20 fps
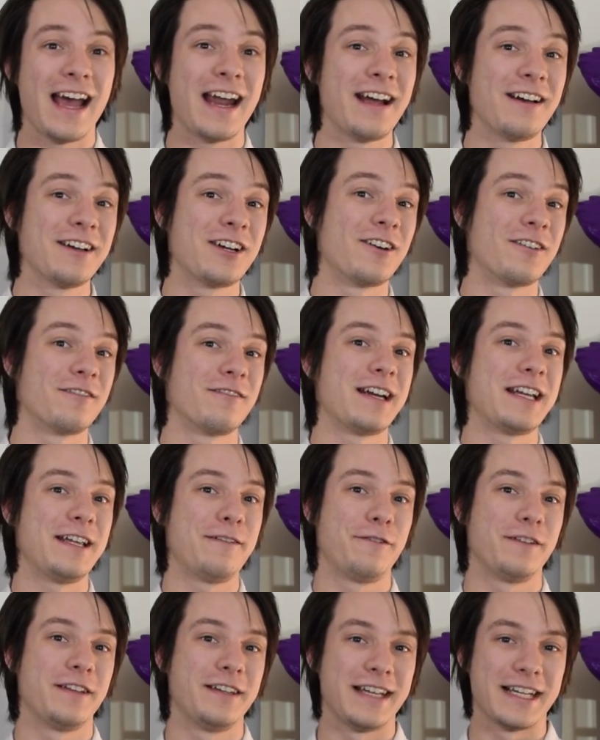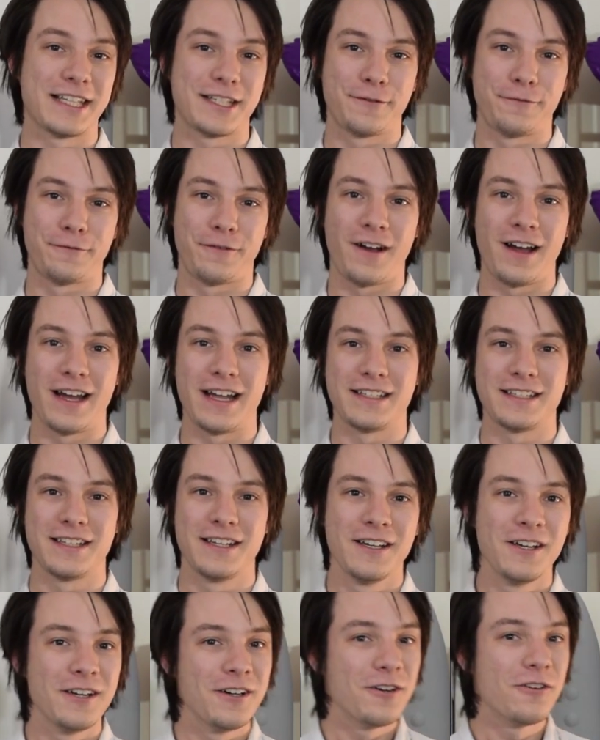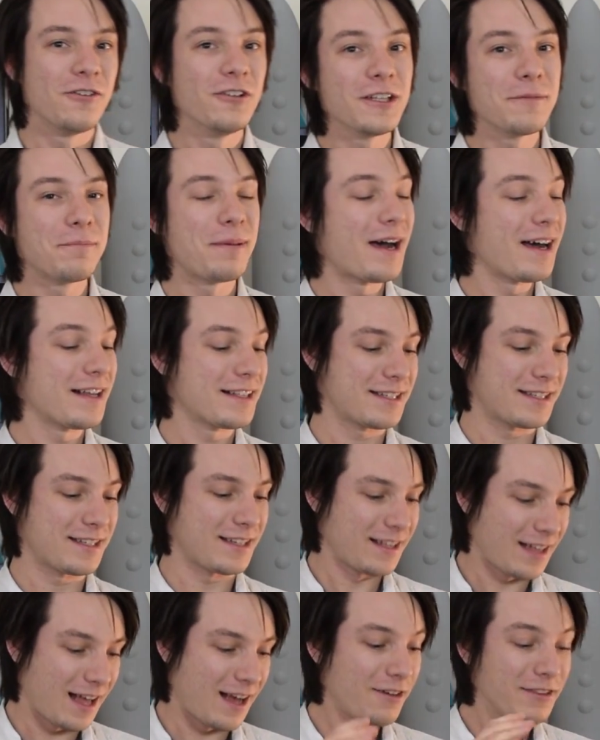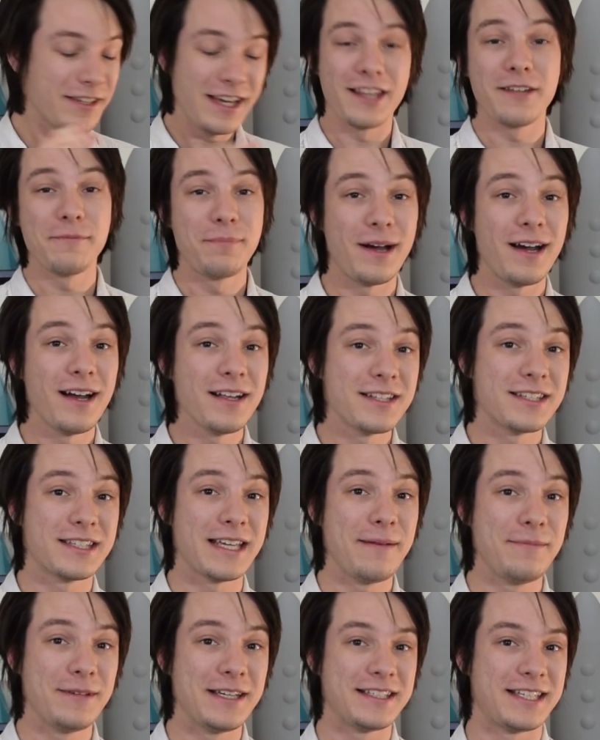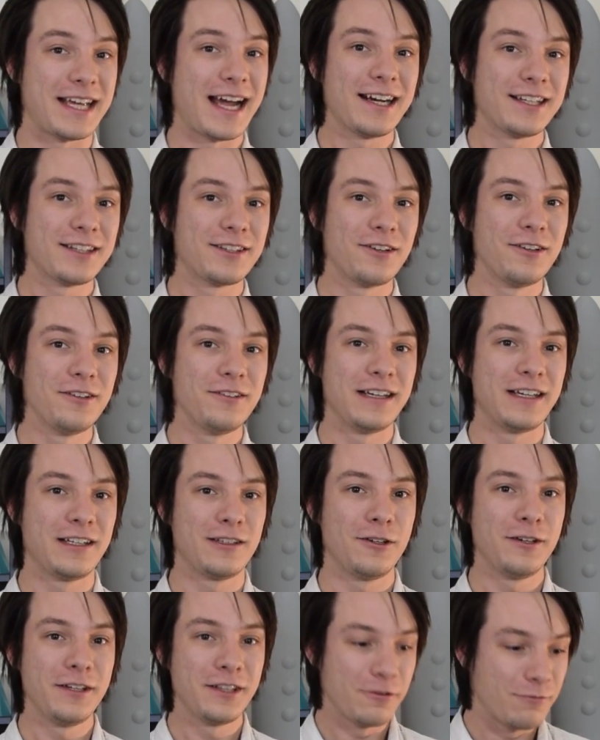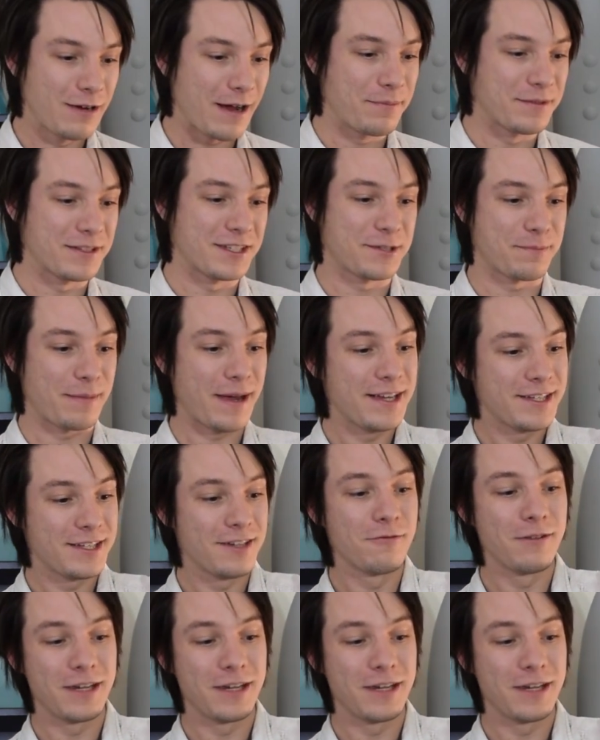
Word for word: and I got ready for the next fight. All the other parts seemed intact though, including the weapon spacer,